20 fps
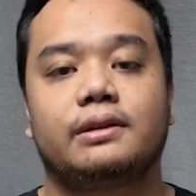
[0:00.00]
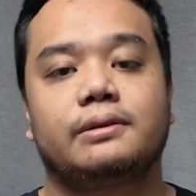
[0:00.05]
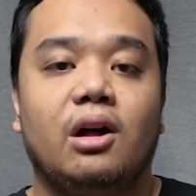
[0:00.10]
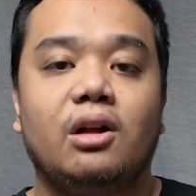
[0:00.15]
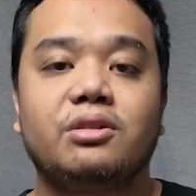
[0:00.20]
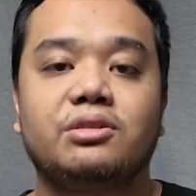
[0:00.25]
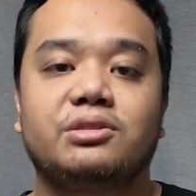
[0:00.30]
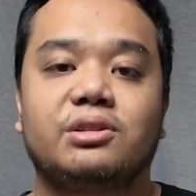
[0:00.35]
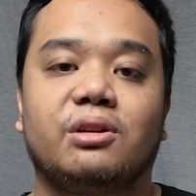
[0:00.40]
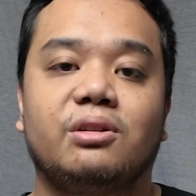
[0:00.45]

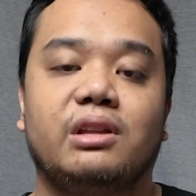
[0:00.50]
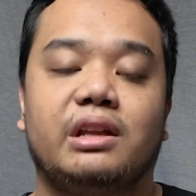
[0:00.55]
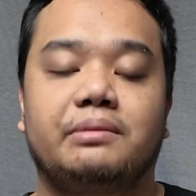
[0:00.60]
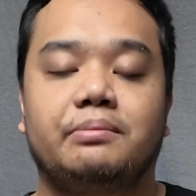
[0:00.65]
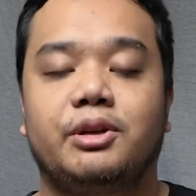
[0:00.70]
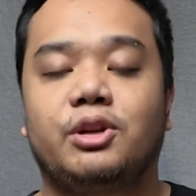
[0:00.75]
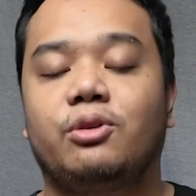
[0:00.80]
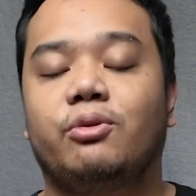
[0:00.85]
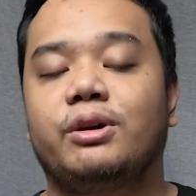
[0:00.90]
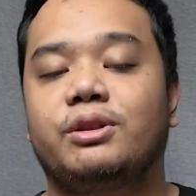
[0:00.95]
Also,
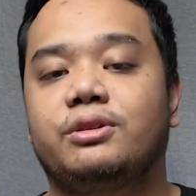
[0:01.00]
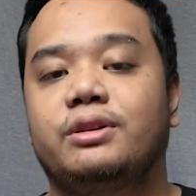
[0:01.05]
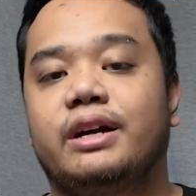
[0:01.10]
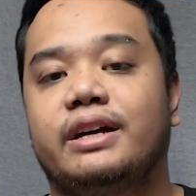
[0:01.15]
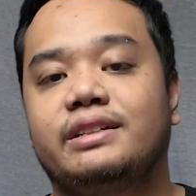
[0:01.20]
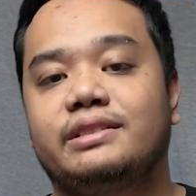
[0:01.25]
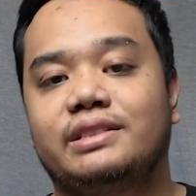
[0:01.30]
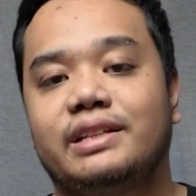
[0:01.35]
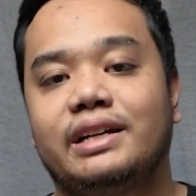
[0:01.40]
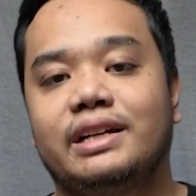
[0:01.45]
let me know what you
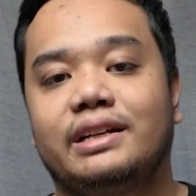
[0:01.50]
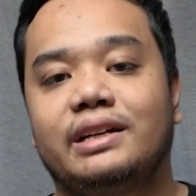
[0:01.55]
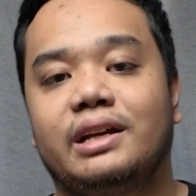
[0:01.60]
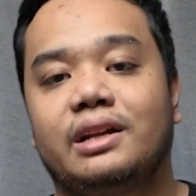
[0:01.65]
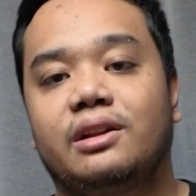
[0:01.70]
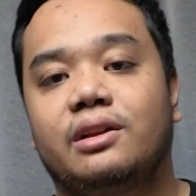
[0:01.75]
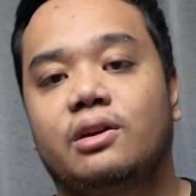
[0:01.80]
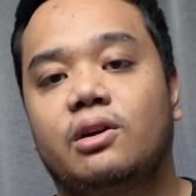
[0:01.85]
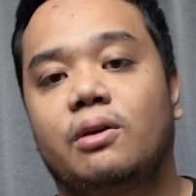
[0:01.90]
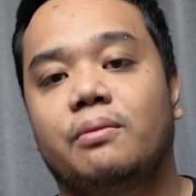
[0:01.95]
guys think
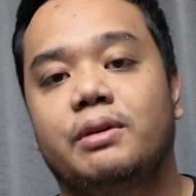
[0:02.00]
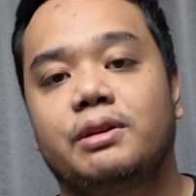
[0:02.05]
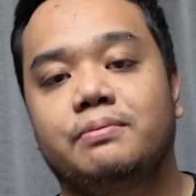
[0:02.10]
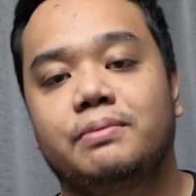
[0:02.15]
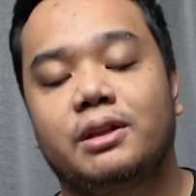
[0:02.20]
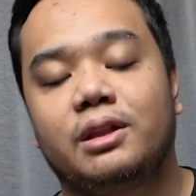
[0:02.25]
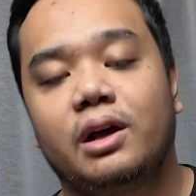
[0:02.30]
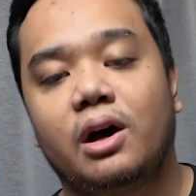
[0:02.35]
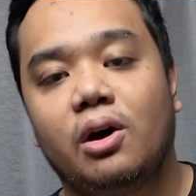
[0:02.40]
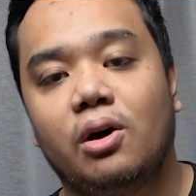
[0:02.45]
in the
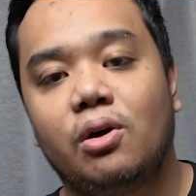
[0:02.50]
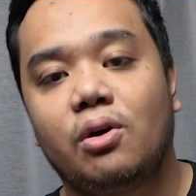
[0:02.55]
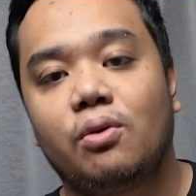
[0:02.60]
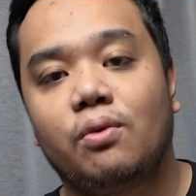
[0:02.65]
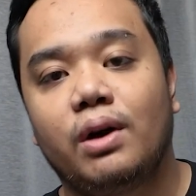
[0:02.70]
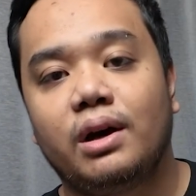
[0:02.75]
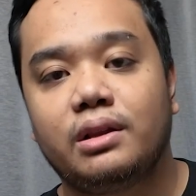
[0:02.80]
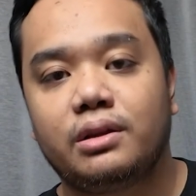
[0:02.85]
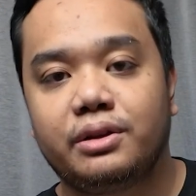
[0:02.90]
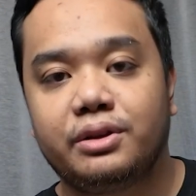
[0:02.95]
comment below
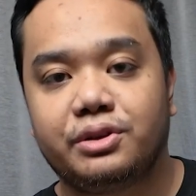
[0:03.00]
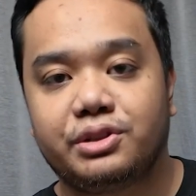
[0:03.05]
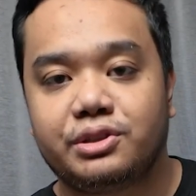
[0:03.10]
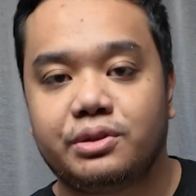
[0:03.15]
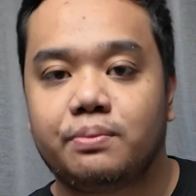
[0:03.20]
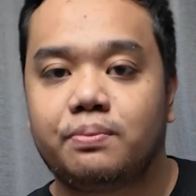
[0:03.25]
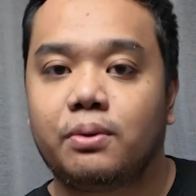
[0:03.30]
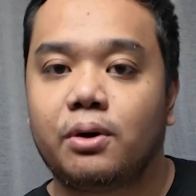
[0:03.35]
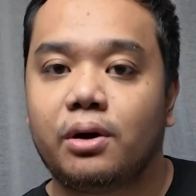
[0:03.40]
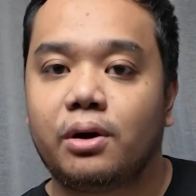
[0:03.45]
whether you
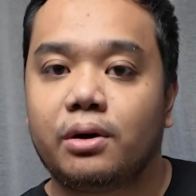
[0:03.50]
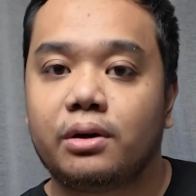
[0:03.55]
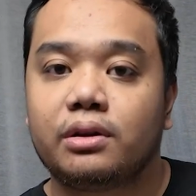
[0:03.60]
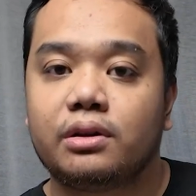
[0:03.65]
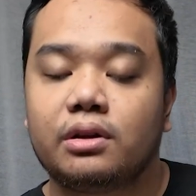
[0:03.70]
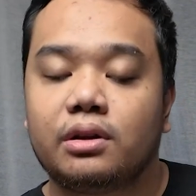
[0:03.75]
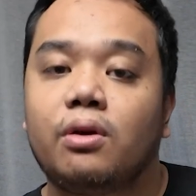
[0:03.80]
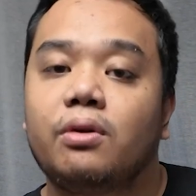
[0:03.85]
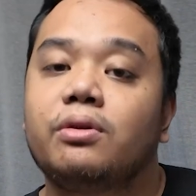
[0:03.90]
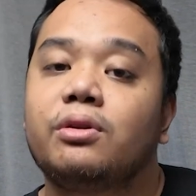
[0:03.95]
support
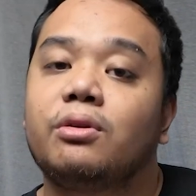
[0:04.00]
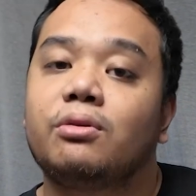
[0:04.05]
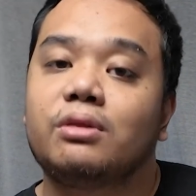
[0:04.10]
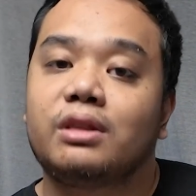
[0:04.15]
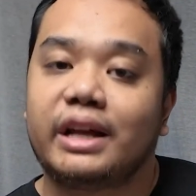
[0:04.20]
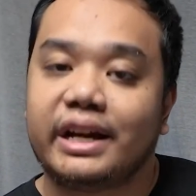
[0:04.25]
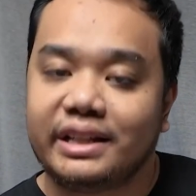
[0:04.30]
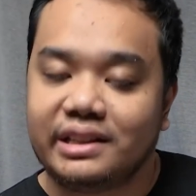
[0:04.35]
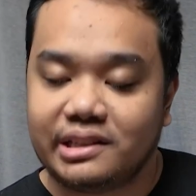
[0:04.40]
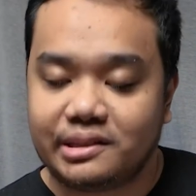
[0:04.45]
or don't
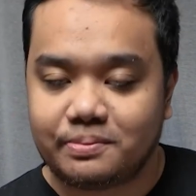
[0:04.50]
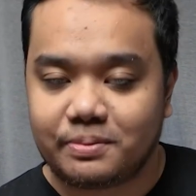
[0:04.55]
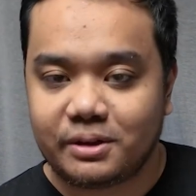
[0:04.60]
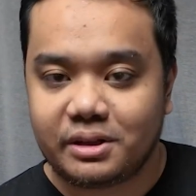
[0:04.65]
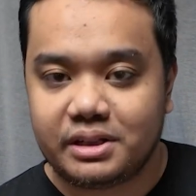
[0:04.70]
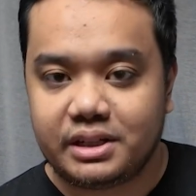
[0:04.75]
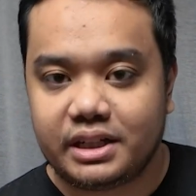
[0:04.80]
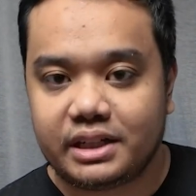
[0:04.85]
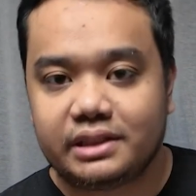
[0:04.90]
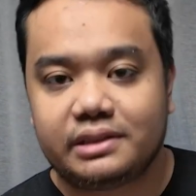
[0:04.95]
like this
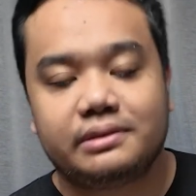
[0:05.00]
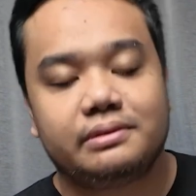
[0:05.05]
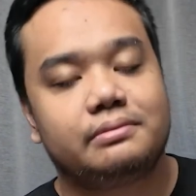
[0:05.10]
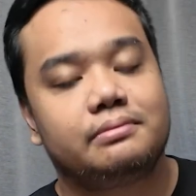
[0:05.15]
project.